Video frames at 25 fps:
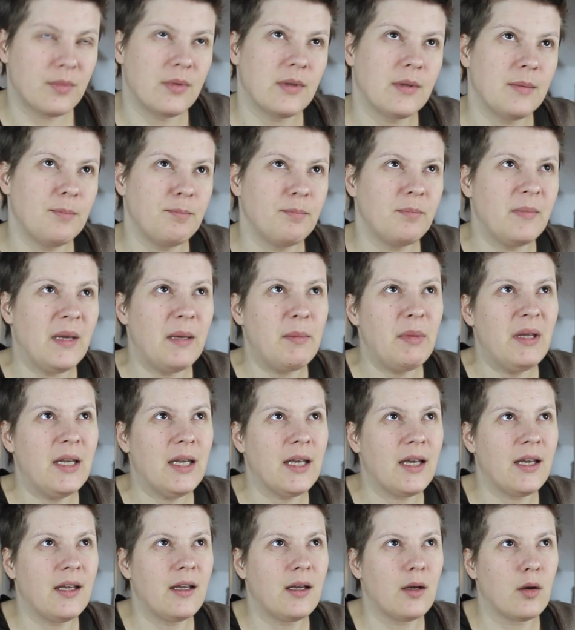Maybe
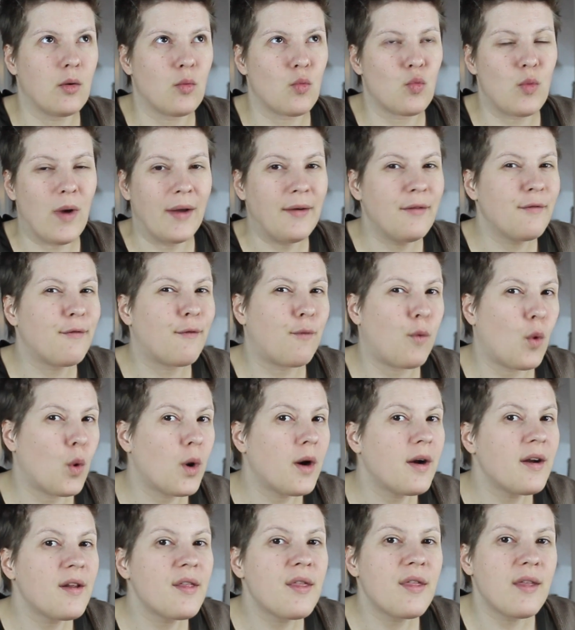like
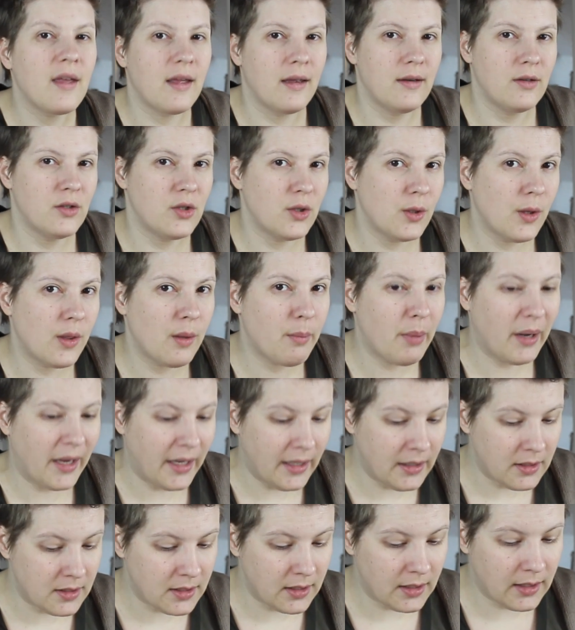1/4 into the
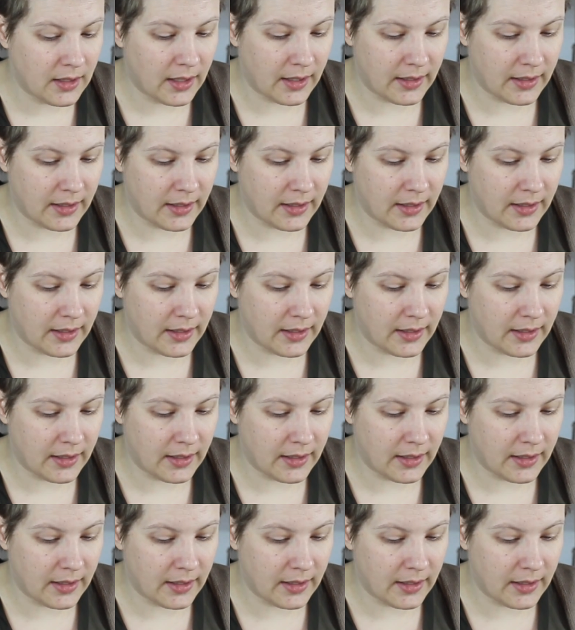painting,